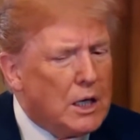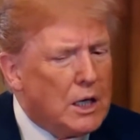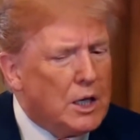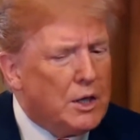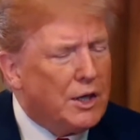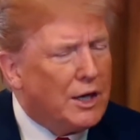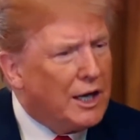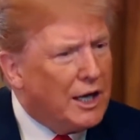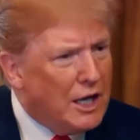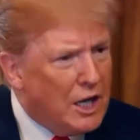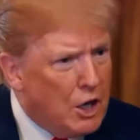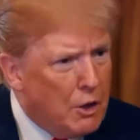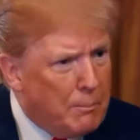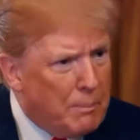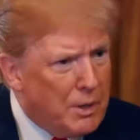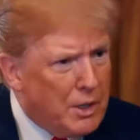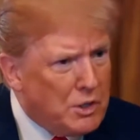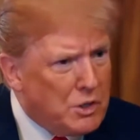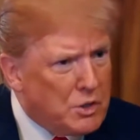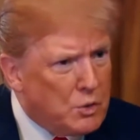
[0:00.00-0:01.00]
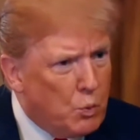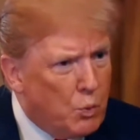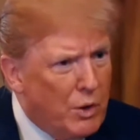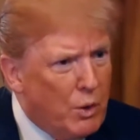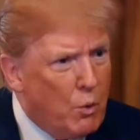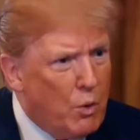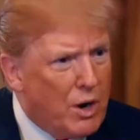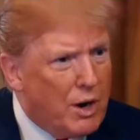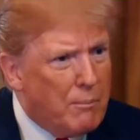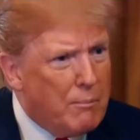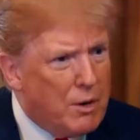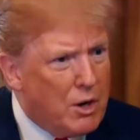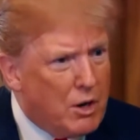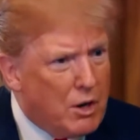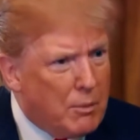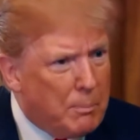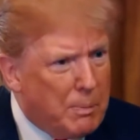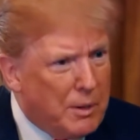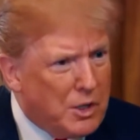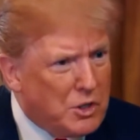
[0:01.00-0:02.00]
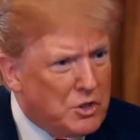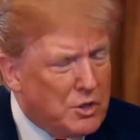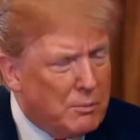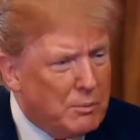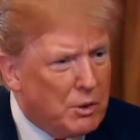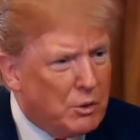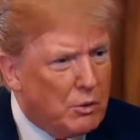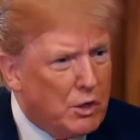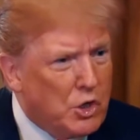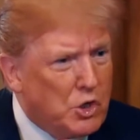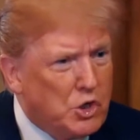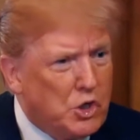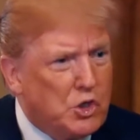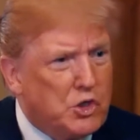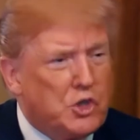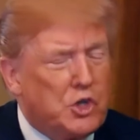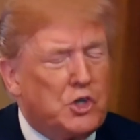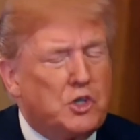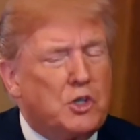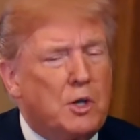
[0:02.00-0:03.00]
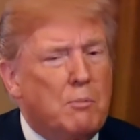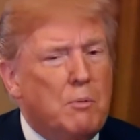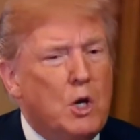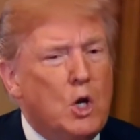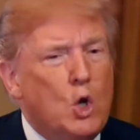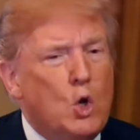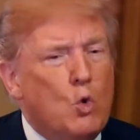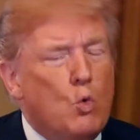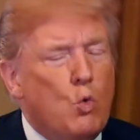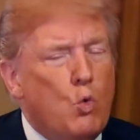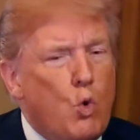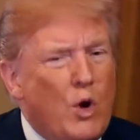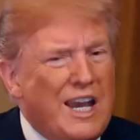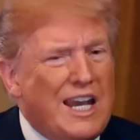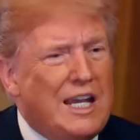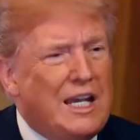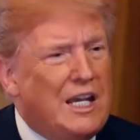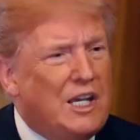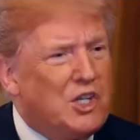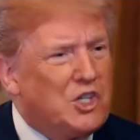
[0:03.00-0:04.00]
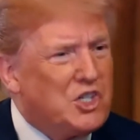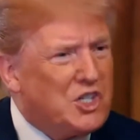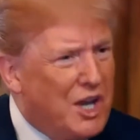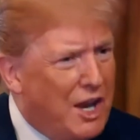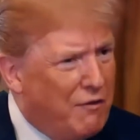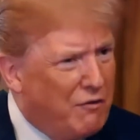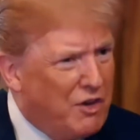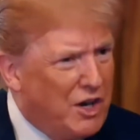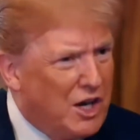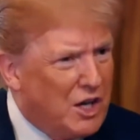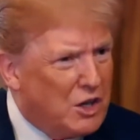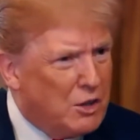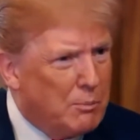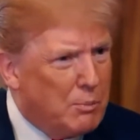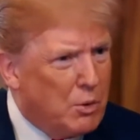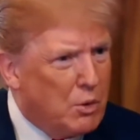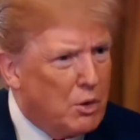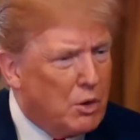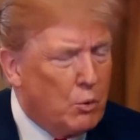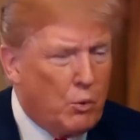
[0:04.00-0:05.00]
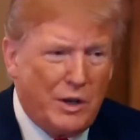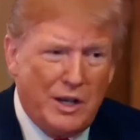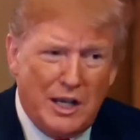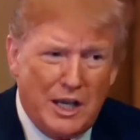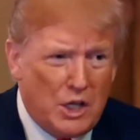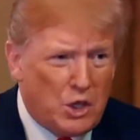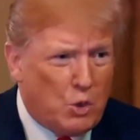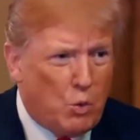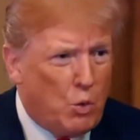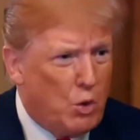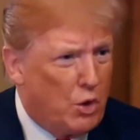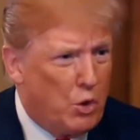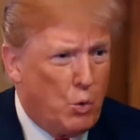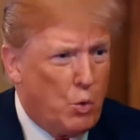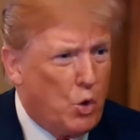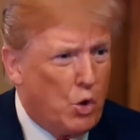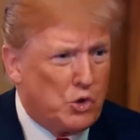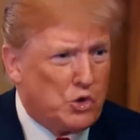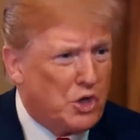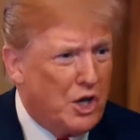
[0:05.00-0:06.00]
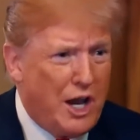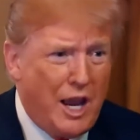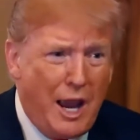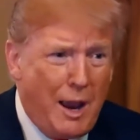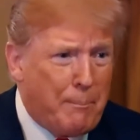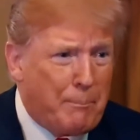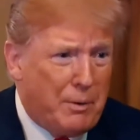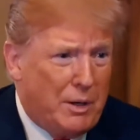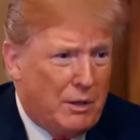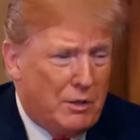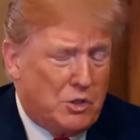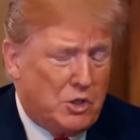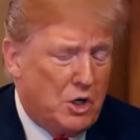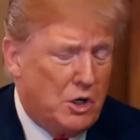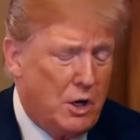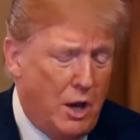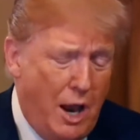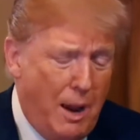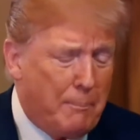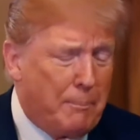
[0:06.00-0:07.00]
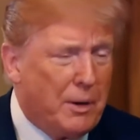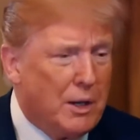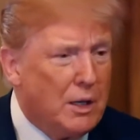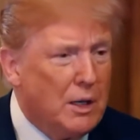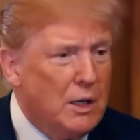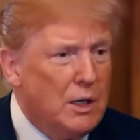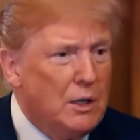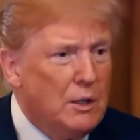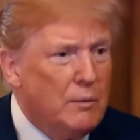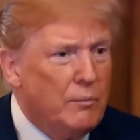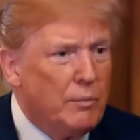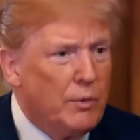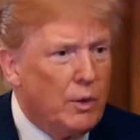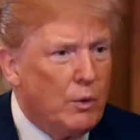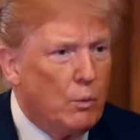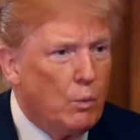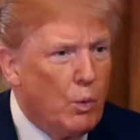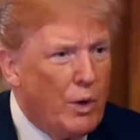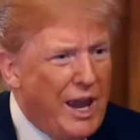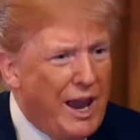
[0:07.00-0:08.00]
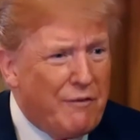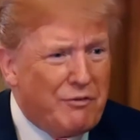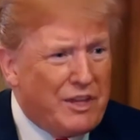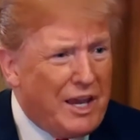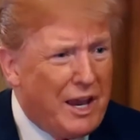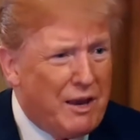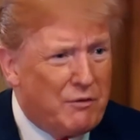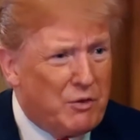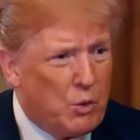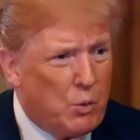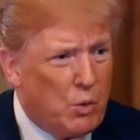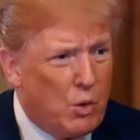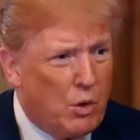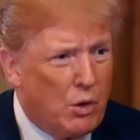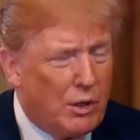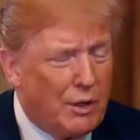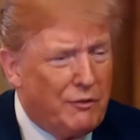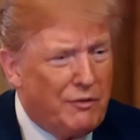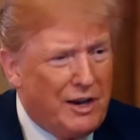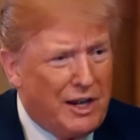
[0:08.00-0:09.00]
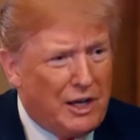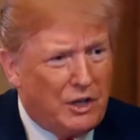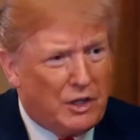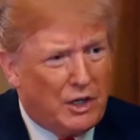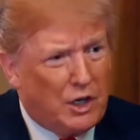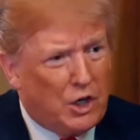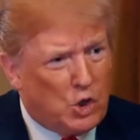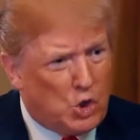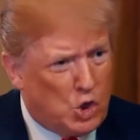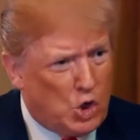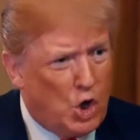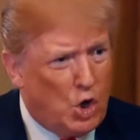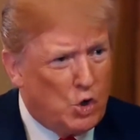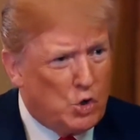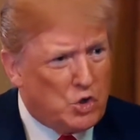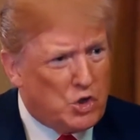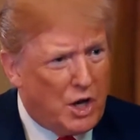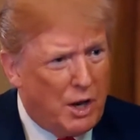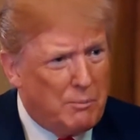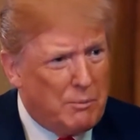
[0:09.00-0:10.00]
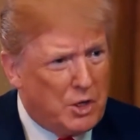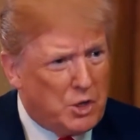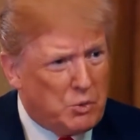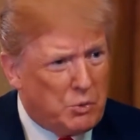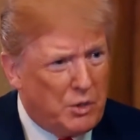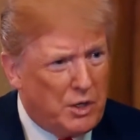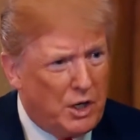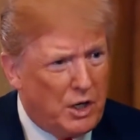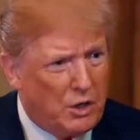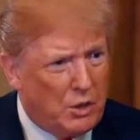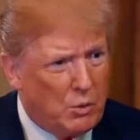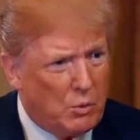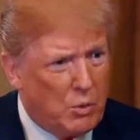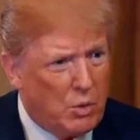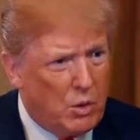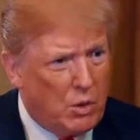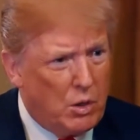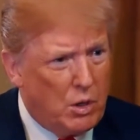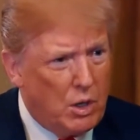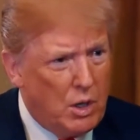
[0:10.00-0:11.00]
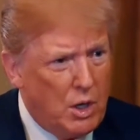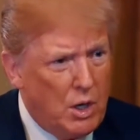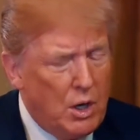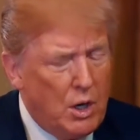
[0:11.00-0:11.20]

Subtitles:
that can help us. We want a merit-based immigration system. We need safety at the border. We need the wall. The wall's going to happen. It's going to happen. We have to have the wall. If anything, it shows how much we need the wall.